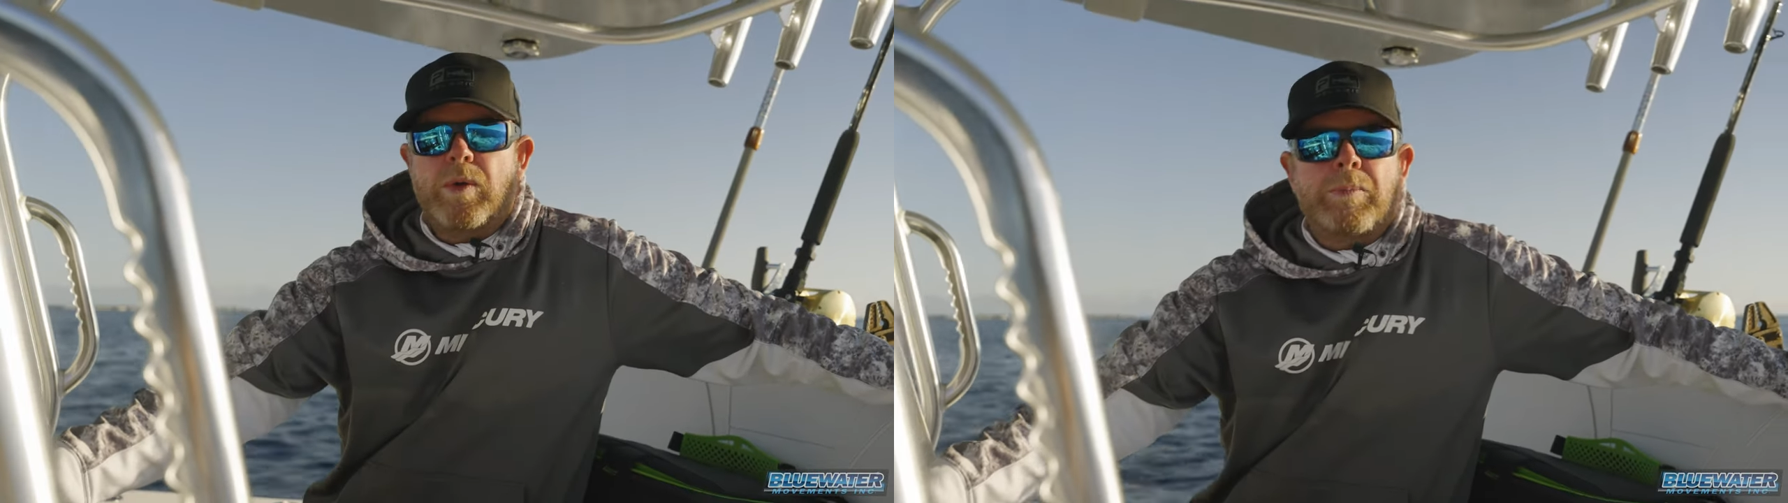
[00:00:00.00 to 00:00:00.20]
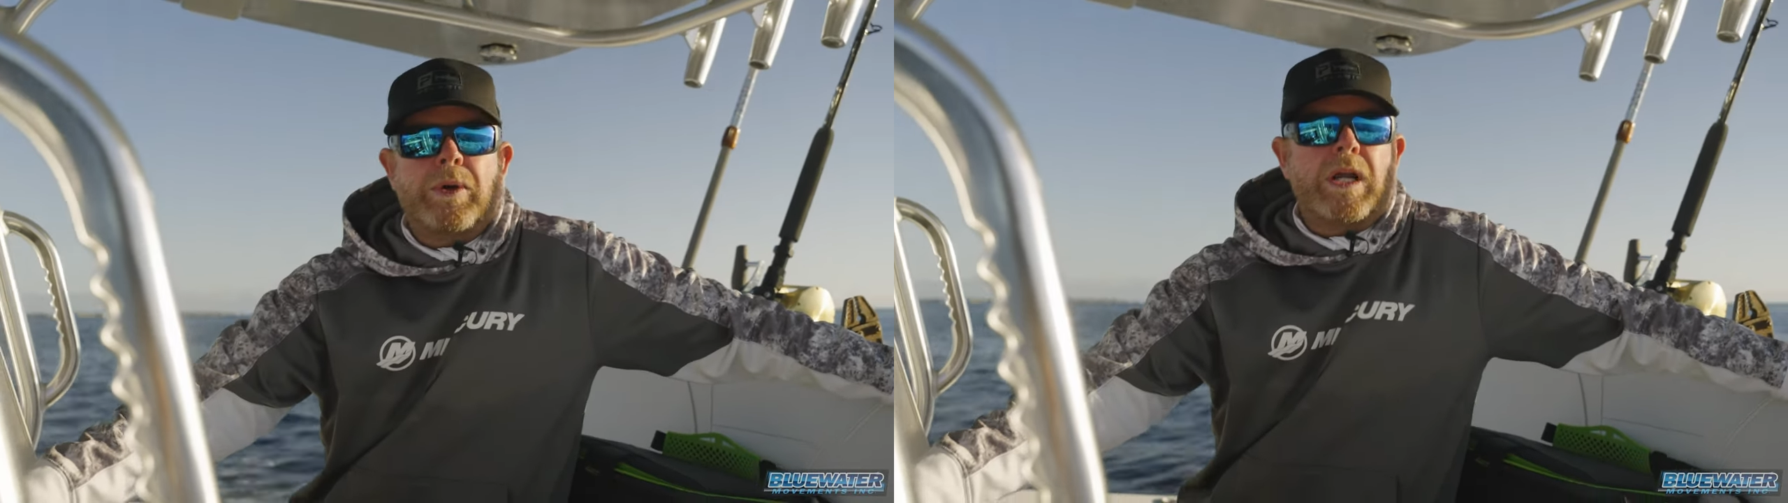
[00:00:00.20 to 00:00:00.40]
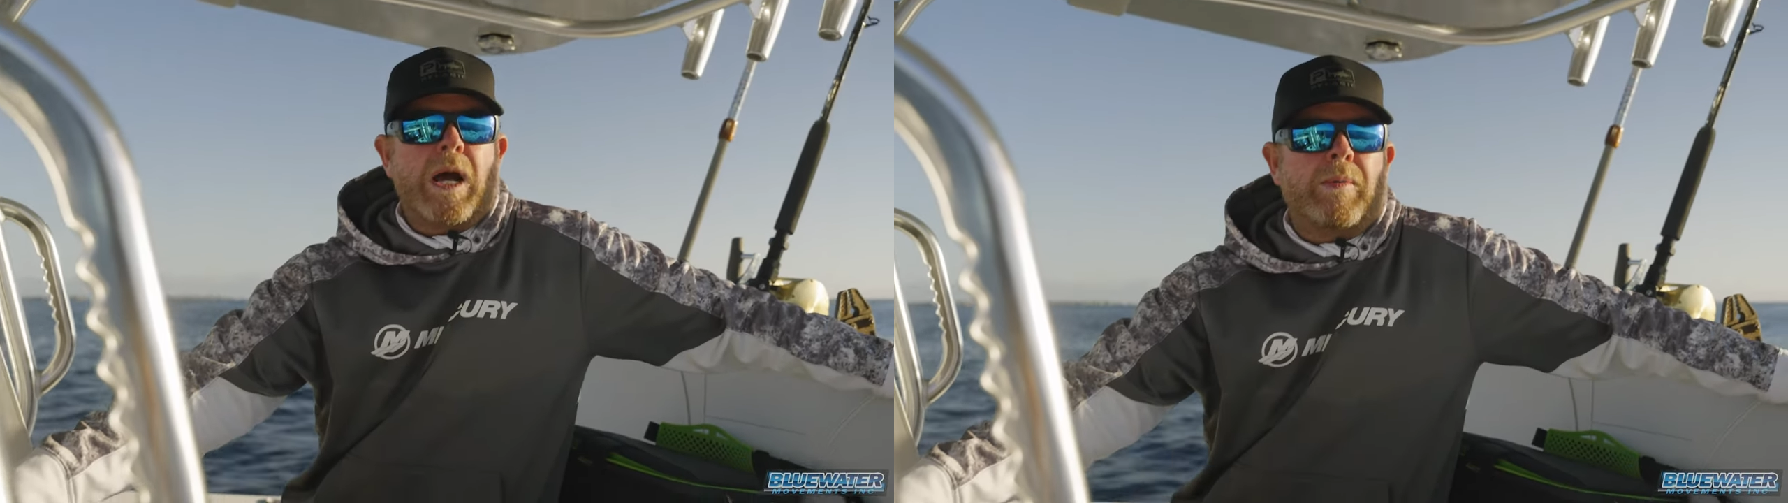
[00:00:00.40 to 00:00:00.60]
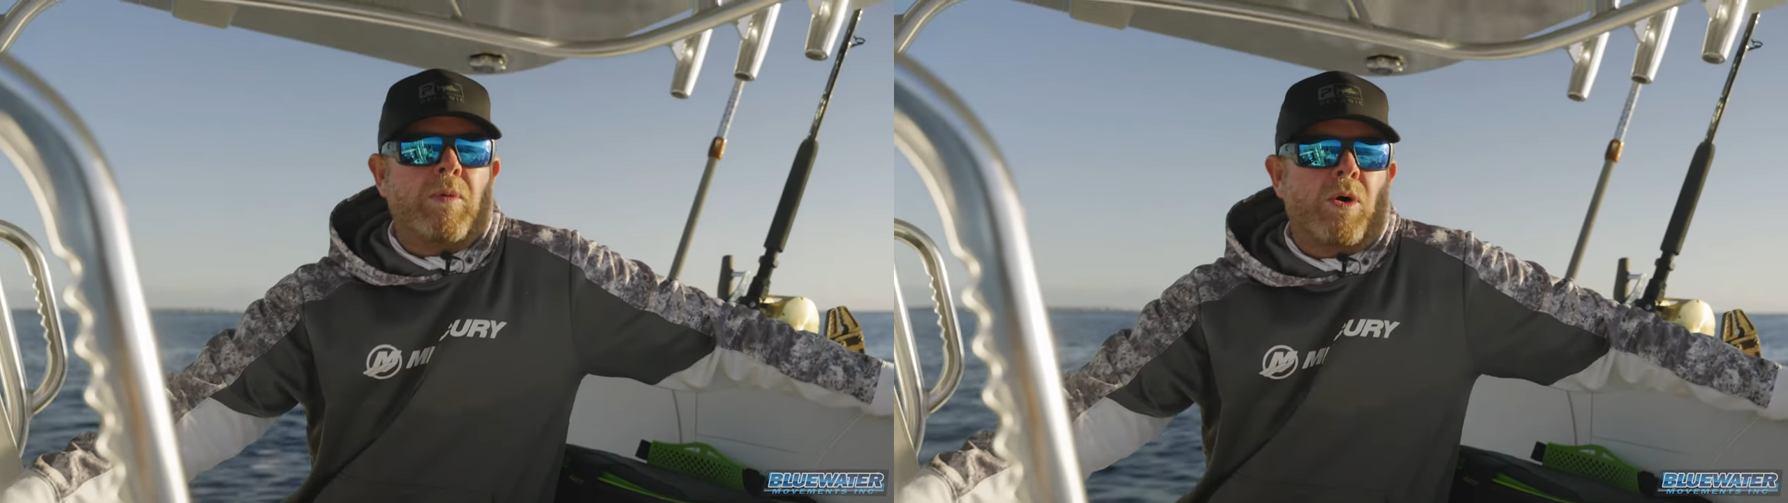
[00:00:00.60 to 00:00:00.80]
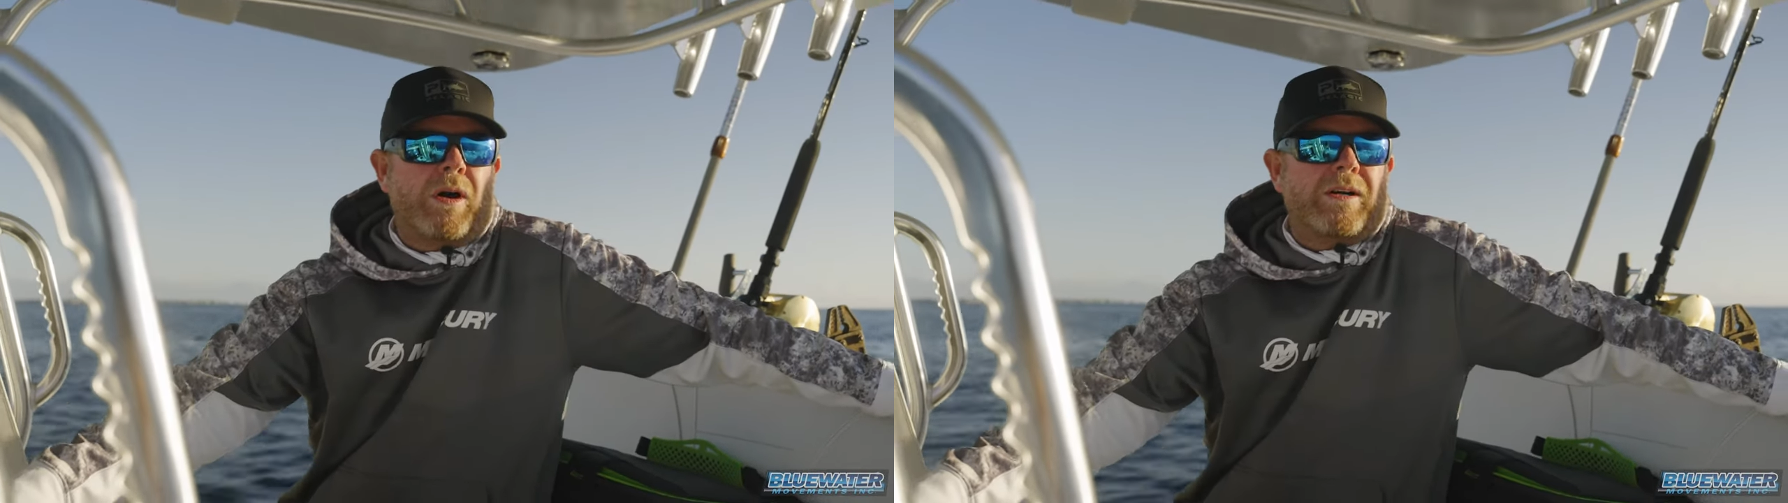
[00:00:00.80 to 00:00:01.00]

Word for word: we can put a couple more